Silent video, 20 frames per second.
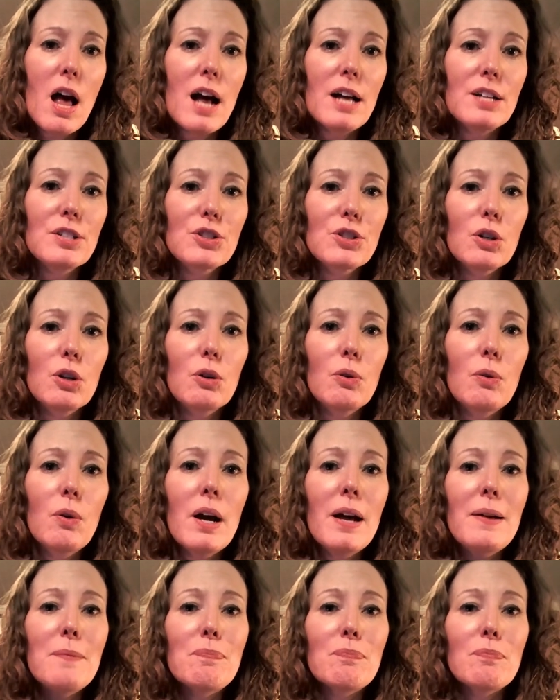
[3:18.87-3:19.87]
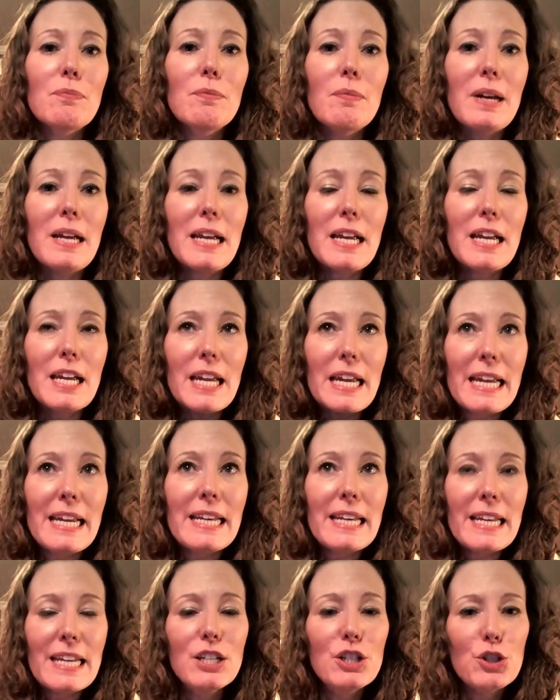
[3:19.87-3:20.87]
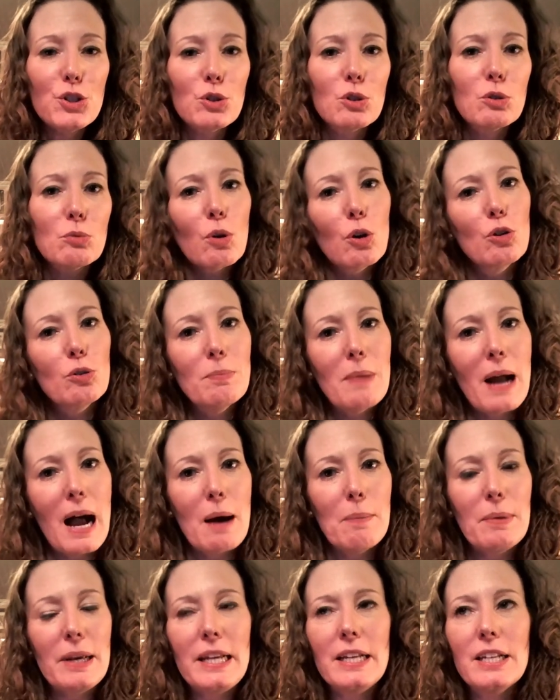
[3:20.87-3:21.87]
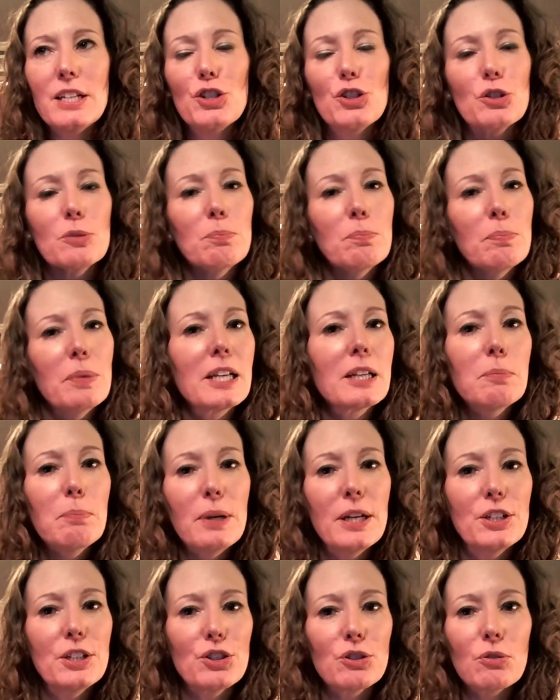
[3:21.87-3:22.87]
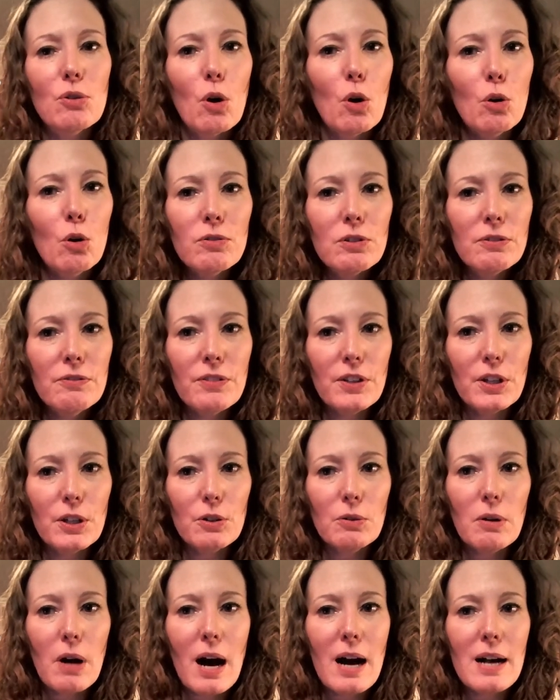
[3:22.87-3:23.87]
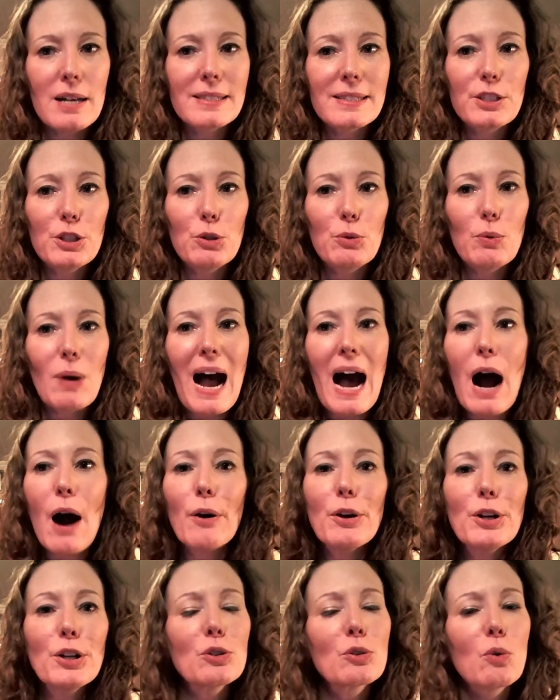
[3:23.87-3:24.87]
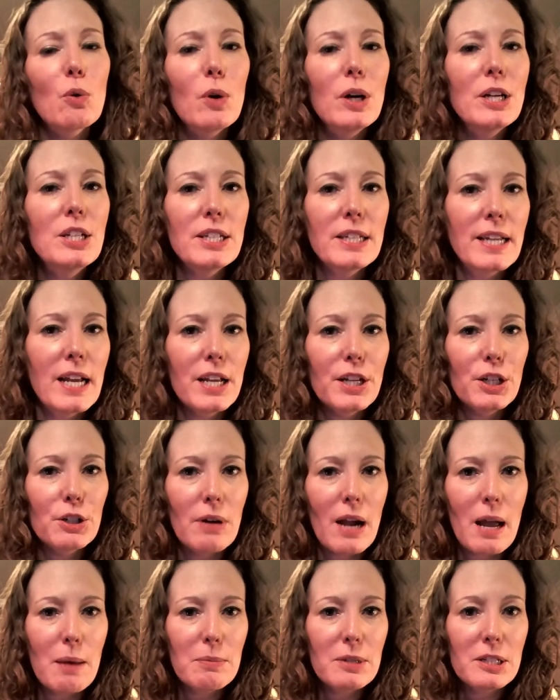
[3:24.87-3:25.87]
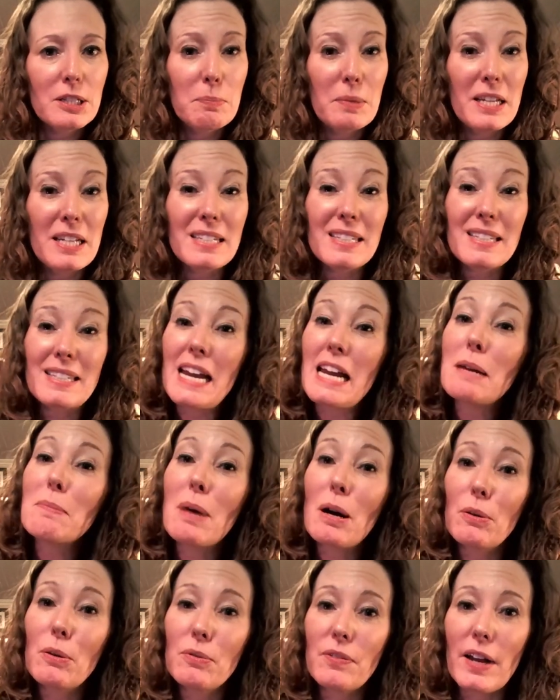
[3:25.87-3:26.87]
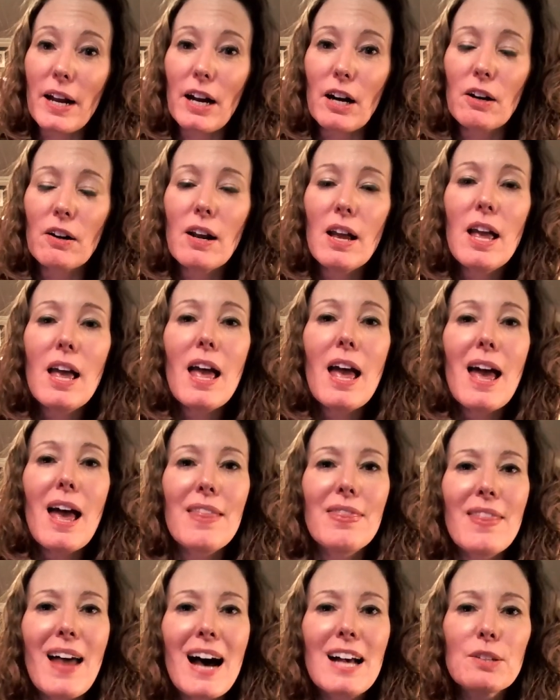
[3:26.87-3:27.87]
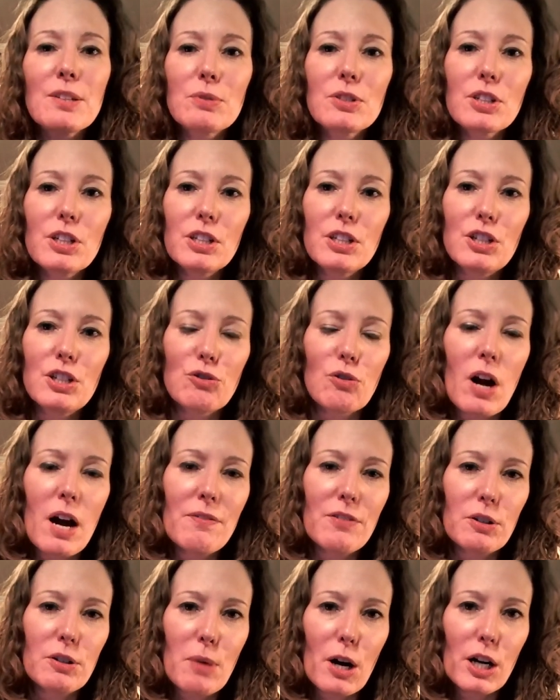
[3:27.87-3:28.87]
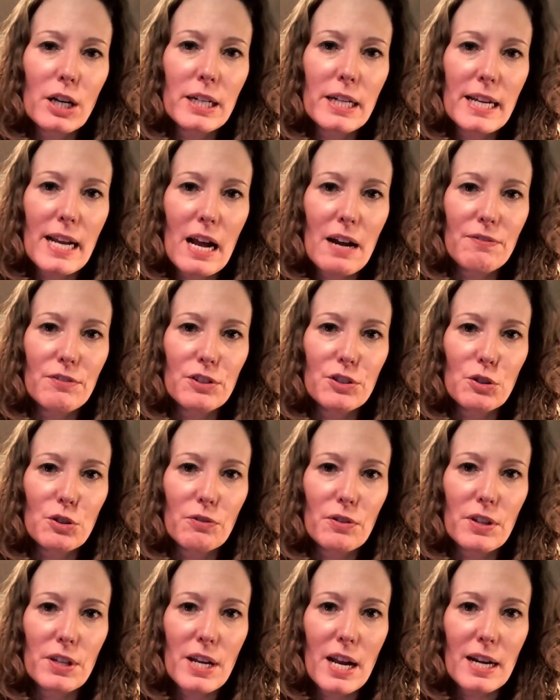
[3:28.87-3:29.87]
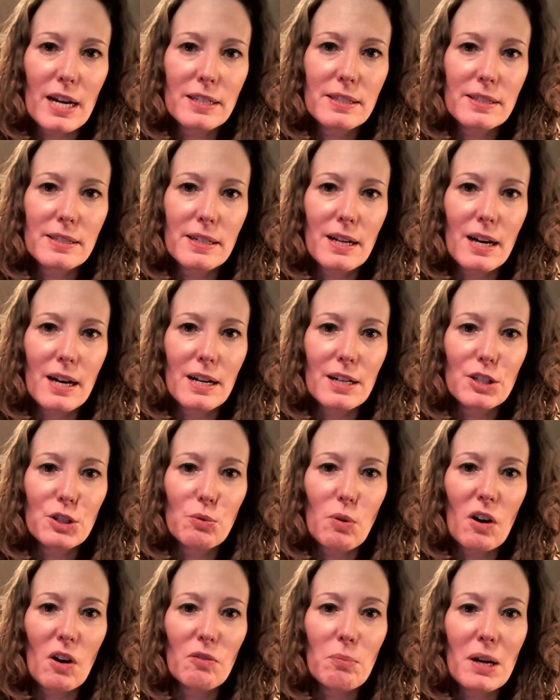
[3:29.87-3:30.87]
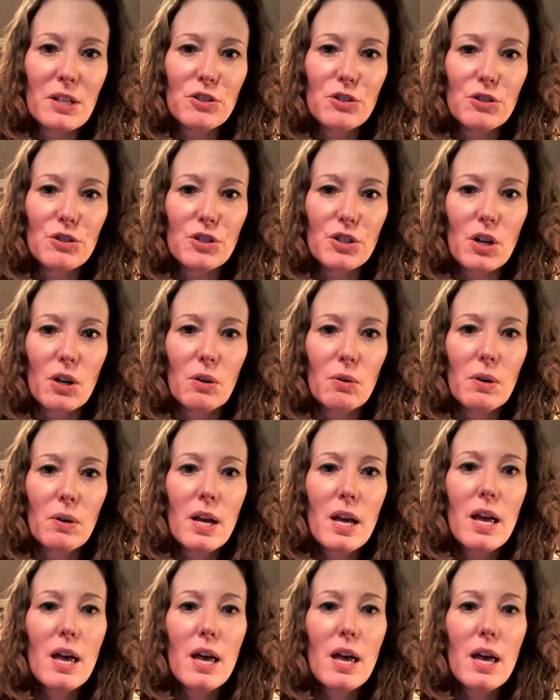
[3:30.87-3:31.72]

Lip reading: And so it is your roadmap. It is your big picture overview as to how you're going to get your MSP's name out there. And that's what's going to drive your marketing efforts over the next 12 months or so.